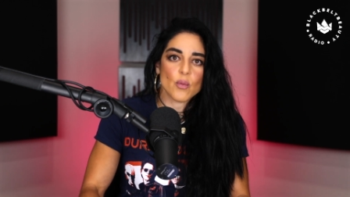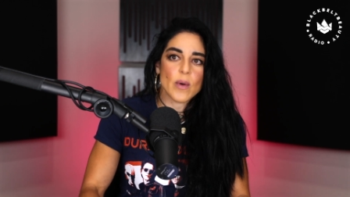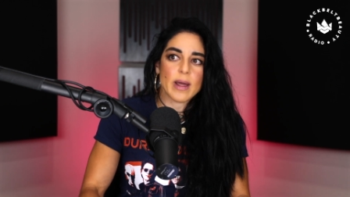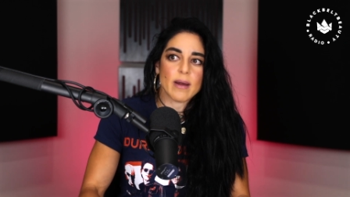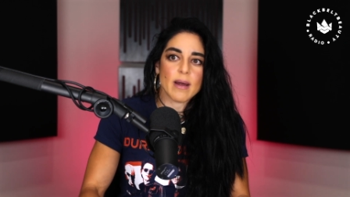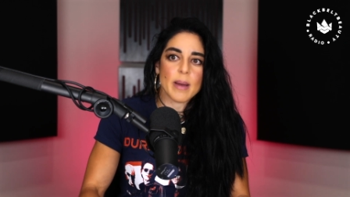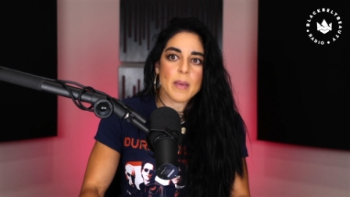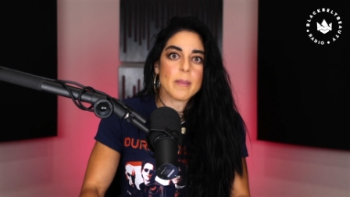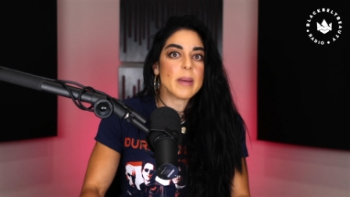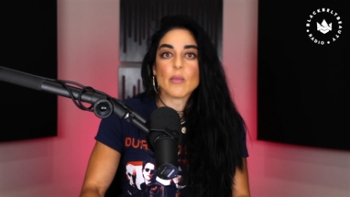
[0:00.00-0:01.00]
where I'm
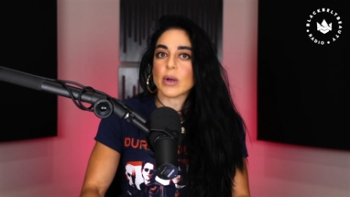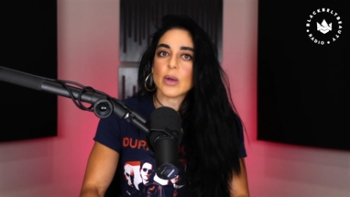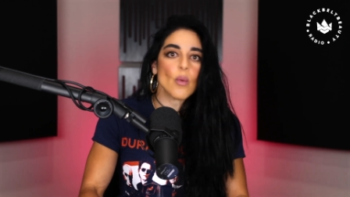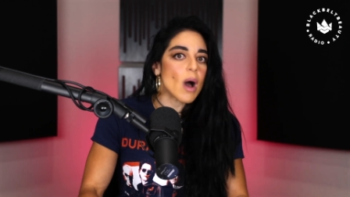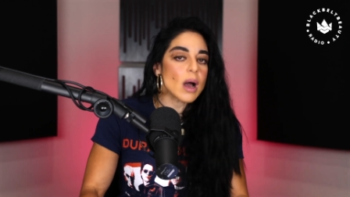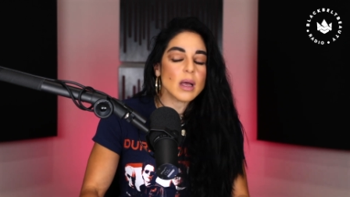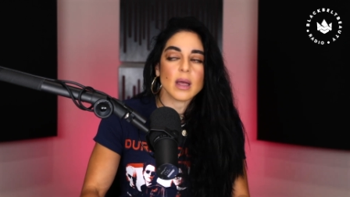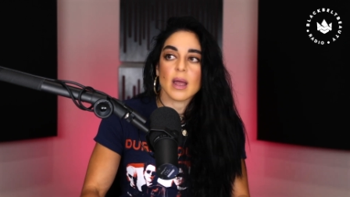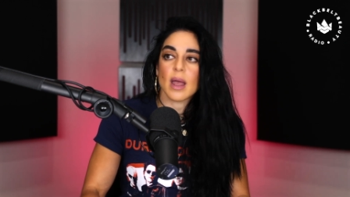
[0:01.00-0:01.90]
on my morning walk